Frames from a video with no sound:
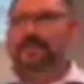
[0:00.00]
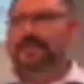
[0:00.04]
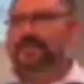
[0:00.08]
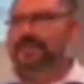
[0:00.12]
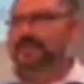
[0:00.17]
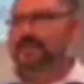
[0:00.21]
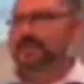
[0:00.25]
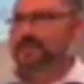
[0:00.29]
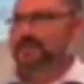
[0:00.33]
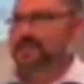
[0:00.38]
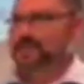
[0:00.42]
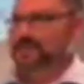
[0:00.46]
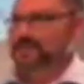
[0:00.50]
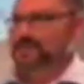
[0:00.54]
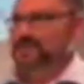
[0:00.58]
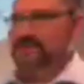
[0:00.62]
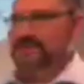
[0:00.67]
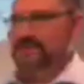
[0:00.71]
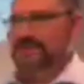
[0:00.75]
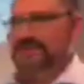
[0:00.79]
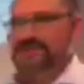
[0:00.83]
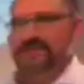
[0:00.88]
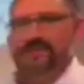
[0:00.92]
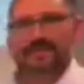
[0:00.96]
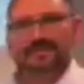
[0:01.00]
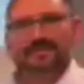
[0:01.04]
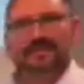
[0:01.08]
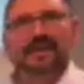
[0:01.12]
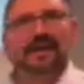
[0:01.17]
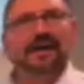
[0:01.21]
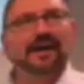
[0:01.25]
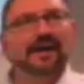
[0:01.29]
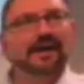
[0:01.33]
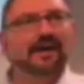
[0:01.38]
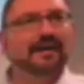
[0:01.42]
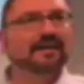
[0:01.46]
you know, who is this
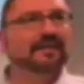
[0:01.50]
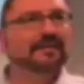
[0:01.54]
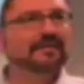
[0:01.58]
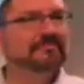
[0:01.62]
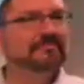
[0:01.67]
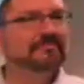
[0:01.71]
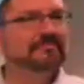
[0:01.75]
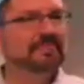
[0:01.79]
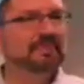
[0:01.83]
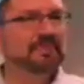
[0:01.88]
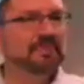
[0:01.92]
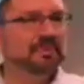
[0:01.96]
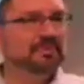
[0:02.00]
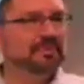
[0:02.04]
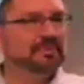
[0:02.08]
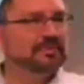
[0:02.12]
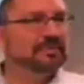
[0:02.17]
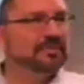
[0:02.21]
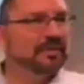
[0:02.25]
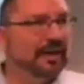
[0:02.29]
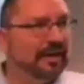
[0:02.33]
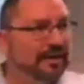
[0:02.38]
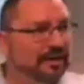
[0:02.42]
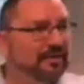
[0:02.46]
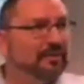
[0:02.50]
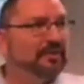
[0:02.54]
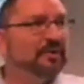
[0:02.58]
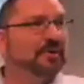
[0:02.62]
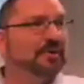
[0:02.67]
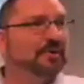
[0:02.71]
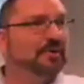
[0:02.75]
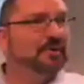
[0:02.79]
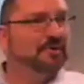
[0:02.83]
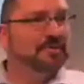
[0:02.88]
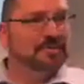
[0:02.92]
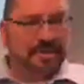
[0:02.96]
God who's trying to
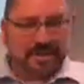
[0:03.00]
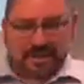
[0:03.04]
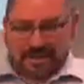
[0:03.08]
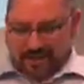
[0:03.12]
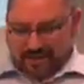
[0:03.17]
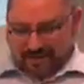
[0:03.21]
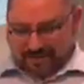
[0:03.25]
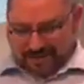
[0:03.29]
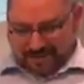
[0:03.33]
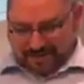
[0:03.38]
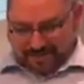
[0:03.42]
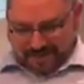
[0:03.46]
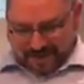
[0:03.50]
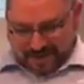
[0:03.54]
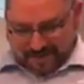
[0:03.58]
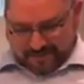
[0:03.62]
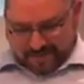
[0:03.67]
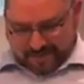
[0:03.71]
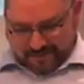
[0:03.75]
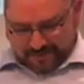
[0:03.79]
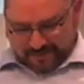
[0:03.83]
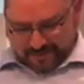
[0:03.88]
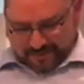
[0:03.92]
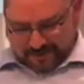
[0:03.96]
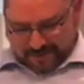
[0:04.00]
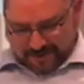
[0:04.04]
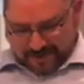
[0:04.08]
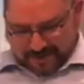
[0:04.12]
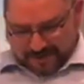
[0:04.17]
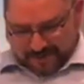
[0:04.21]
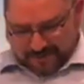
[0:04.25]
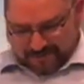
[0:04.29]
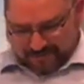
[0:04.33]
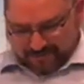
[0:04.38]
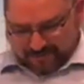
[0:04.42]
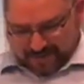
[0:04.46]
order me to let my people
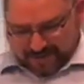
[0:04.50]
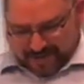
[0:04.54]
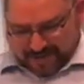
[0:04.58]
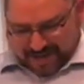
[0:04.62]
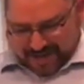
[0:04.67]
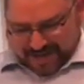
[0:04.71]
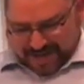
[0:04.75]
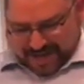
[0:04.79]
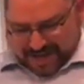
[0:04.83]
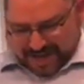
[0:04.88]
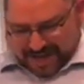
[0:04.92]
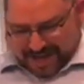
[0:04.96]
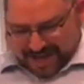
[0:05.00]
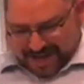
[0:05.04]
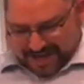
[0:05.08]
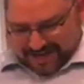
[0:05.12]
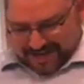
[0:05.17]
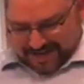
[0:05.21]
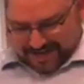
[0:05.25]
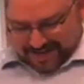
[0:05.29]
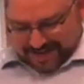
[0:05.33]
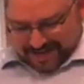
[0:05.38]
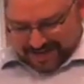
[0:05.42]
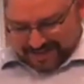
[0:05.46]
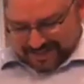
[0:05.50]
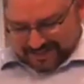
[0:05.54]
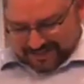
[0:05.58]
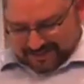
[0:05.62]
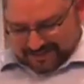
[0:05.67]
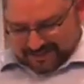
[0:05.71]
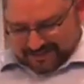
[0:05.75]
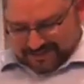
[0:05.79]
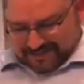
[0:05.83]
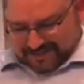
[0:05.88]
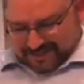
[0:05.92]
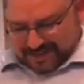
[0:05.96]
go? And uh, he
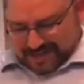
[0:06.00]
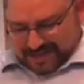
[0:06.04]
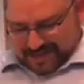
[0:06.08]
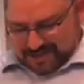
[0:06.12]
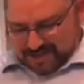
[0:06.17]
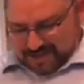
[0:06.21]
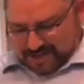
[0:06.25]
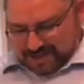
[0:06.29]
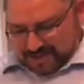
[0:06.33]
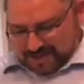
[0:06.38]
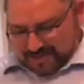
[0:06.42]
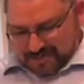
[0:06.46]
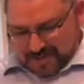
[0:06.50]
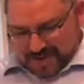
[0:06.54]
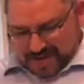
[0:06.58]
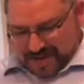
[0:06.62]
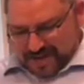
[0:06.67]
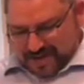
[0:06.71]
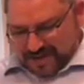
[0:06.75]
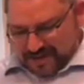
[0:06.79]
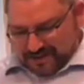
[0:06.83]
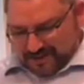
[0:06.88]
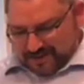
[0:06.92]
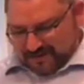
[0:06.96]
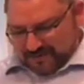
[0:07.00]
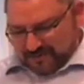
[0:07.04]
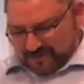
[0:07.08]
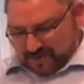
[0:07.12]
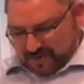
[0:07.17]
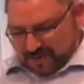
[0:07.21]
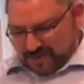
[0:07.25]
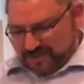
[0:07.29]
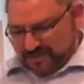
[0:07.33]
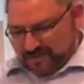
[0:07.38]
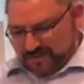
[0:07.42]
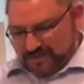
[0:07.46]
says that I should obey his
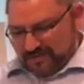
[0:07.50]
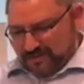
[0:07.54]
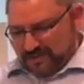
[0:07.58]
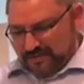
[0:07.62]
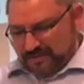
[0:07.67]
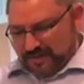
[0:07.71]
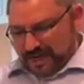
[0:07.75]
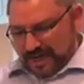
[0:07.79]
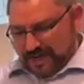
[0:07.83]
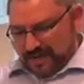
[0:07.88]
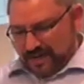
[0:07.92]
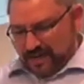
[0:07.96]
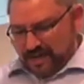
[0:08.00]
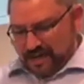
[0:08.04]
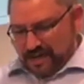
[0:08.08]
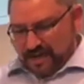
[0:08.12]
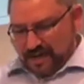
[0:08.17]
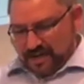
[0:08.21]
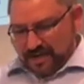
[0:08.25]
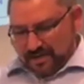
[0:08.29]
voice. He says, I